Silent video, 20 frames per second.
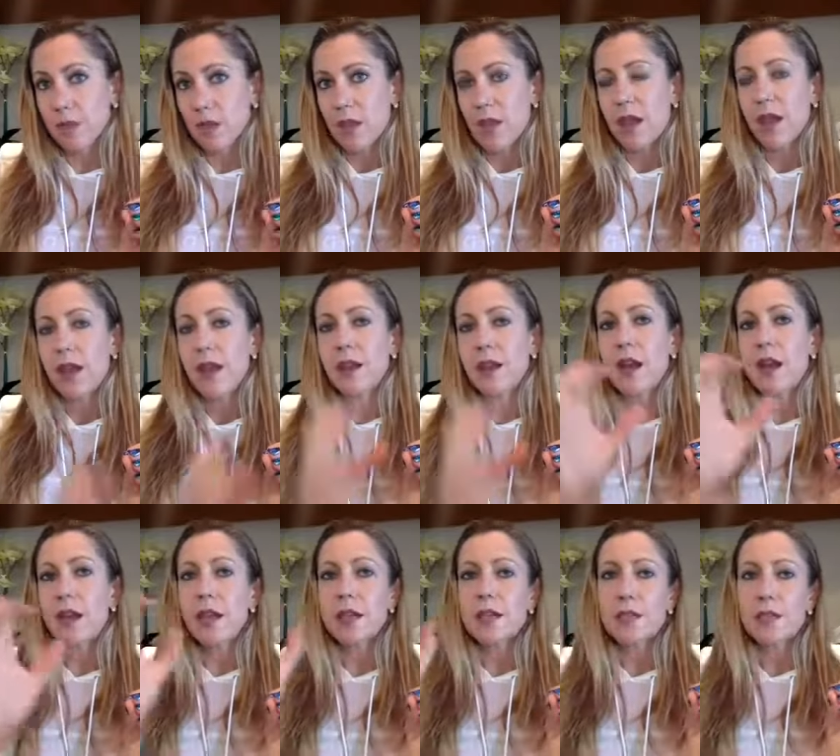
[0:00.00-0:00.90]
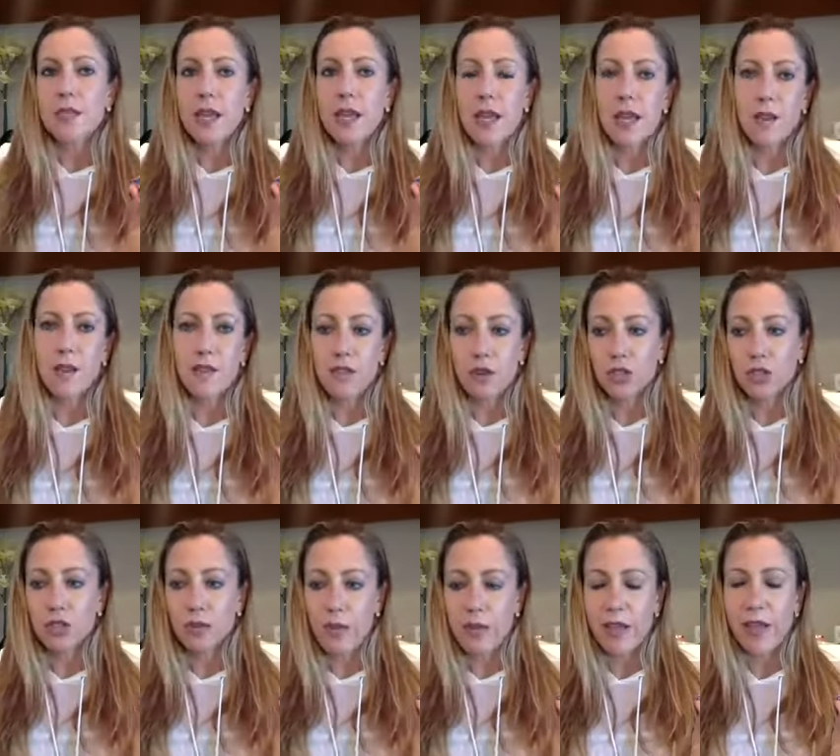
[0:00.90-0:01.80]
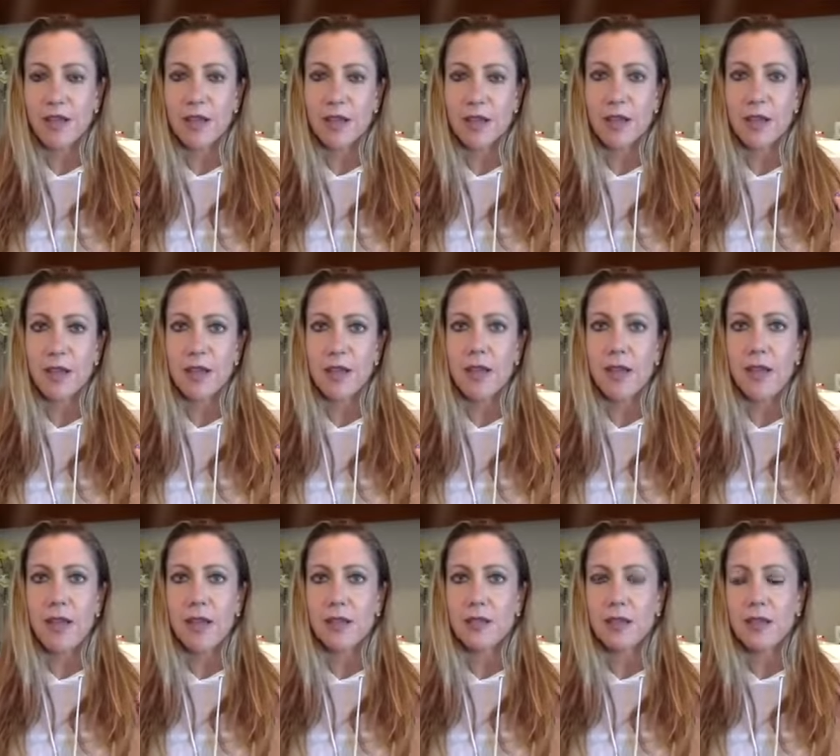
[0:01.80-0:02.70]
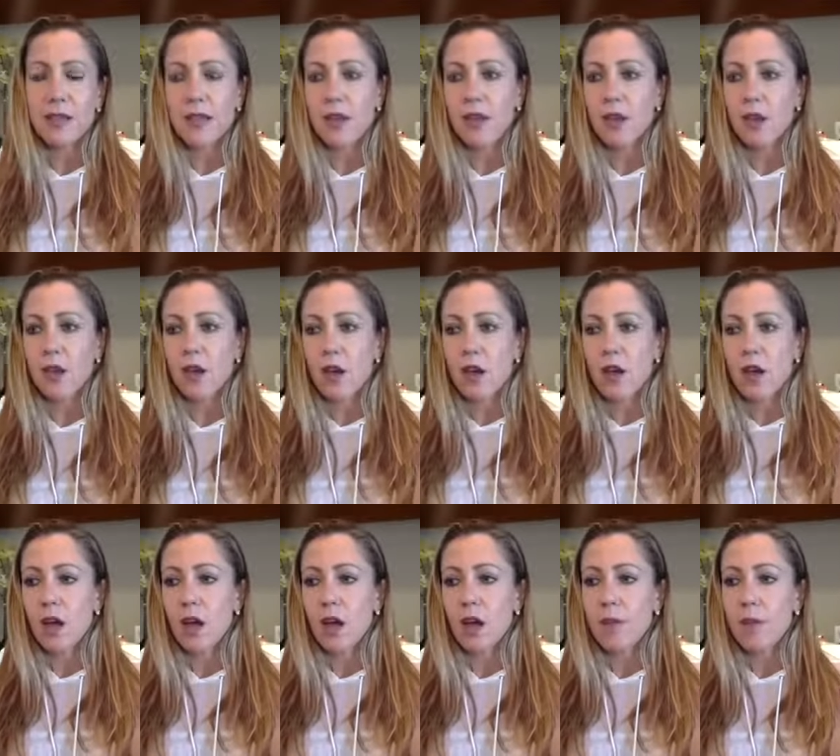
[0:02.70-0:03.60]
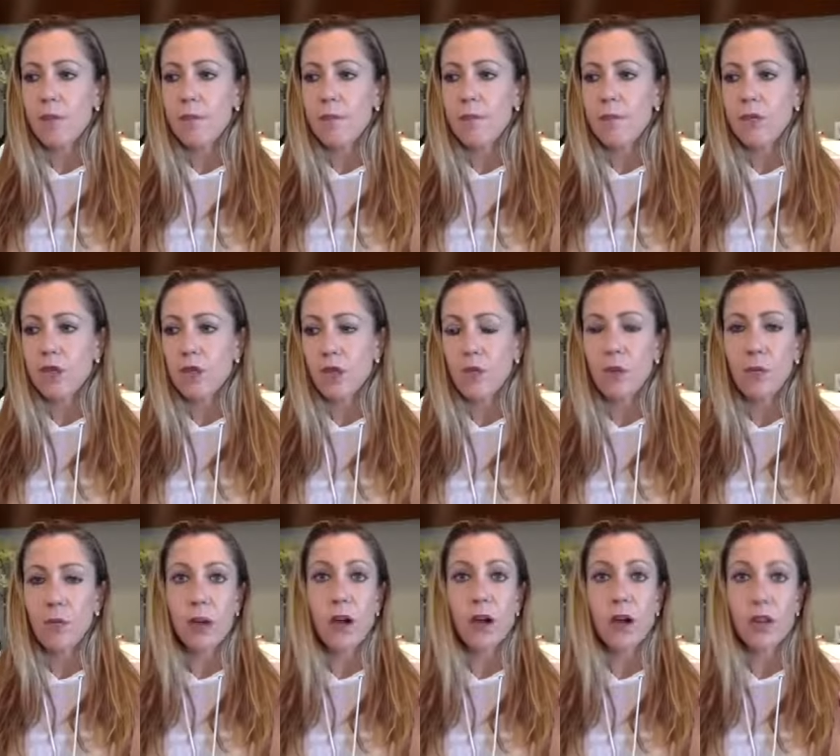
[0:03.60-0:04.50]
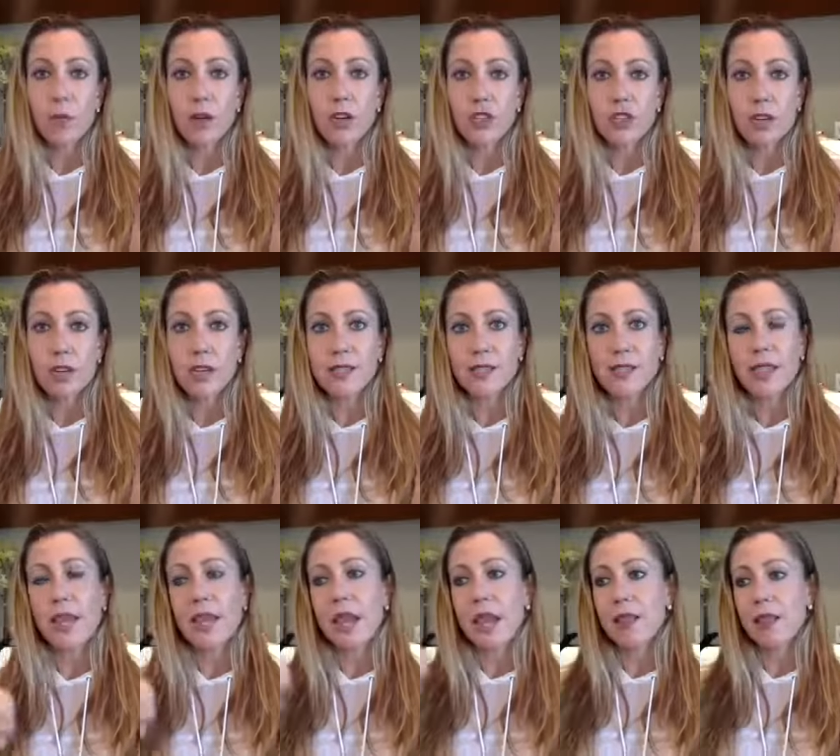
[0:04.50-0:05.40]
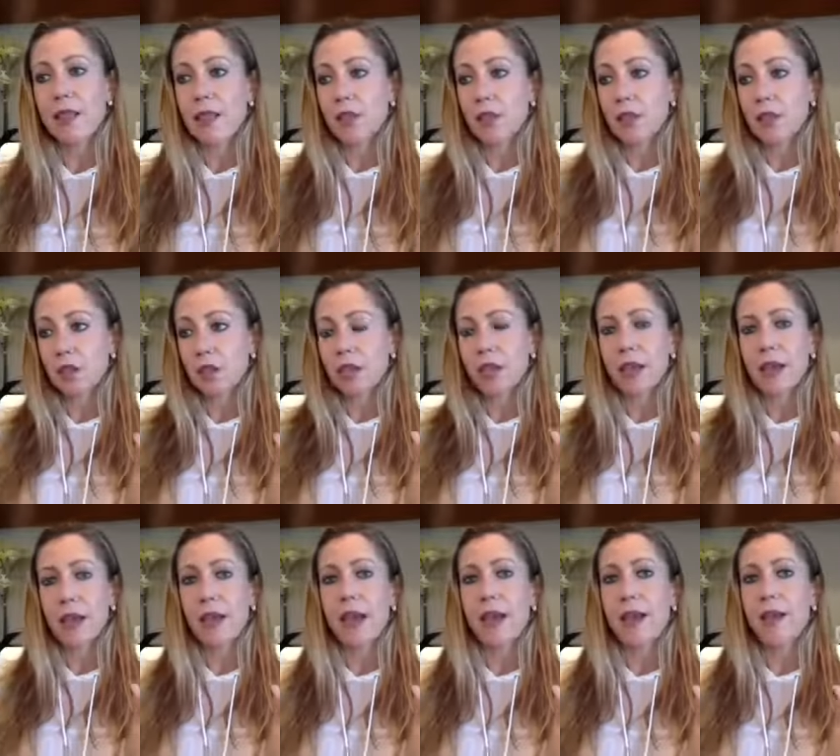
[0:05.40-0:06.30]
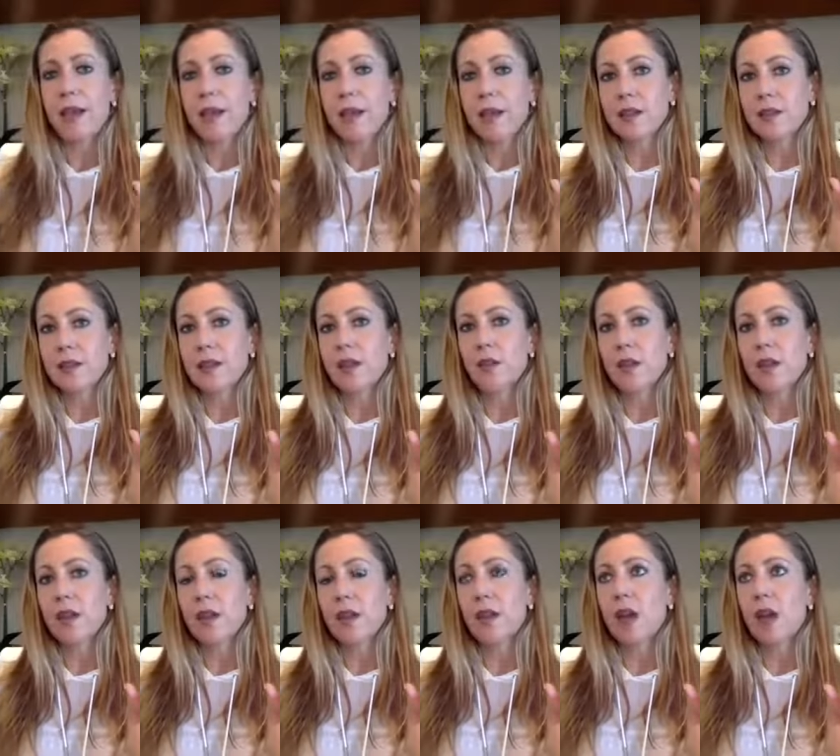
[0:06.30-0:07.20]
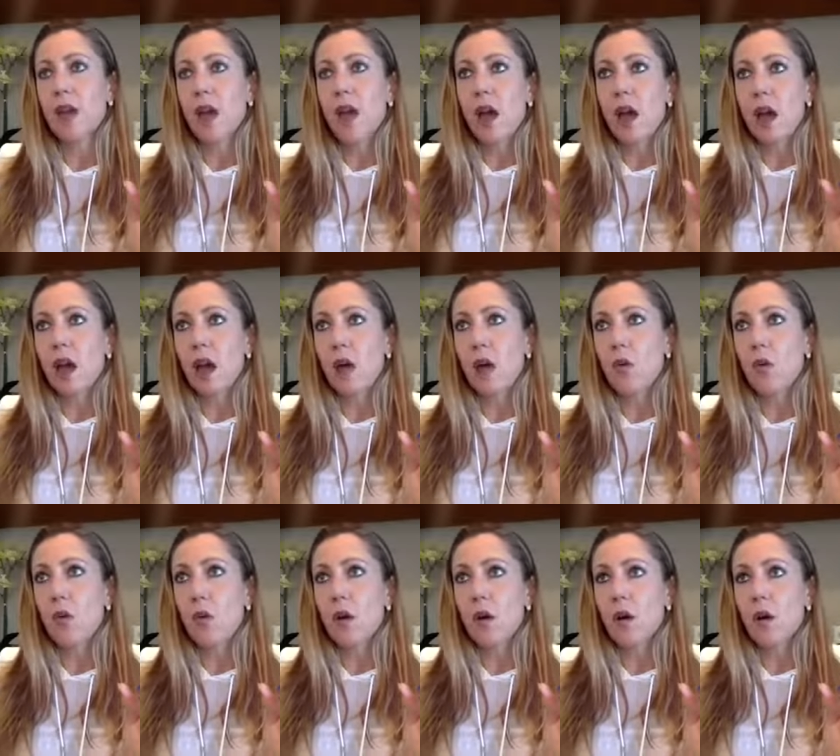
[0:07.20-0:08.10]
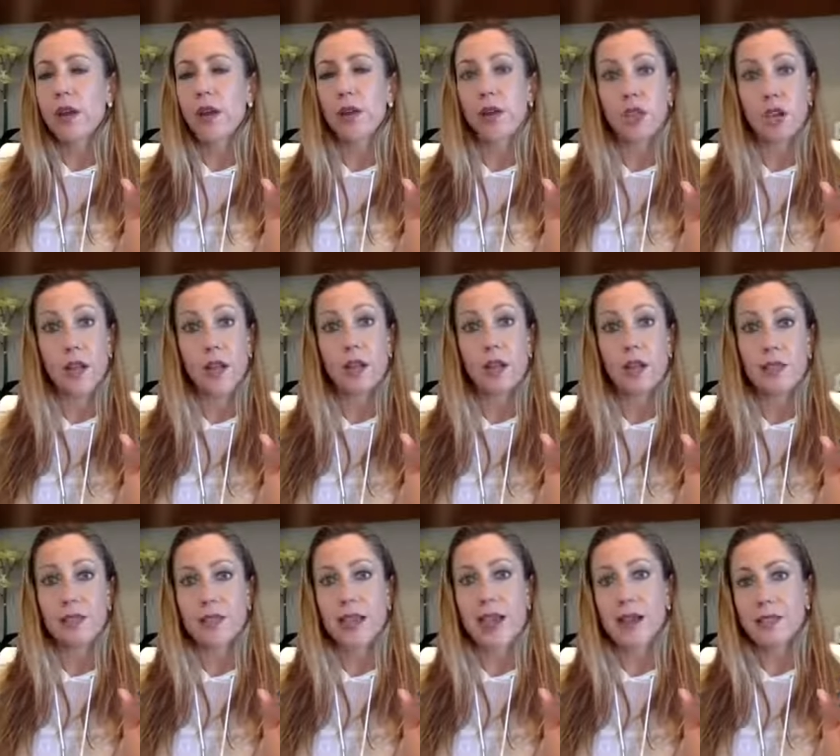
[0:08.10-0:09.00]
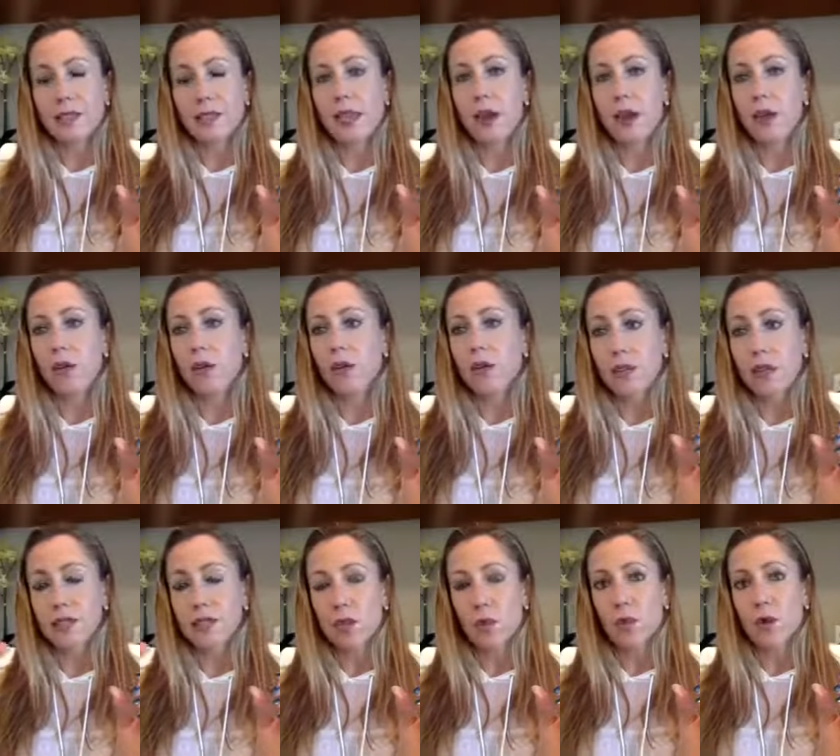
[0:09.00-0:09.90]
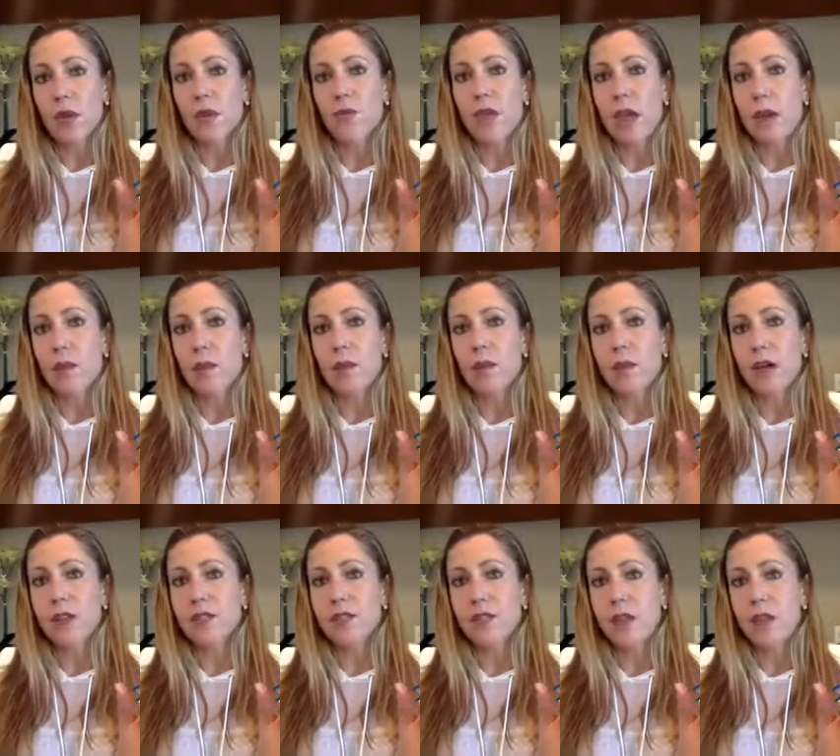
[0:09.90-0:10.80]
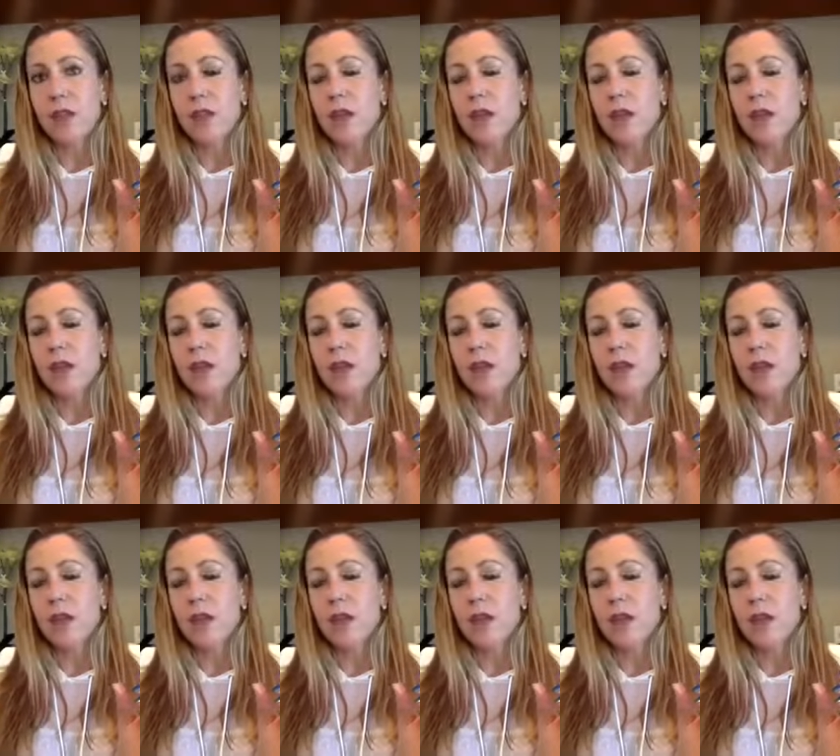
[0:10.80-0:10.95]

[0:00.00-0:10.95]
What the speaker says: And I like to take functional medicine and take the human body, what it's trying to say, and then looking at and considering how our inner child is acting out. That's the work of Gabor Mate.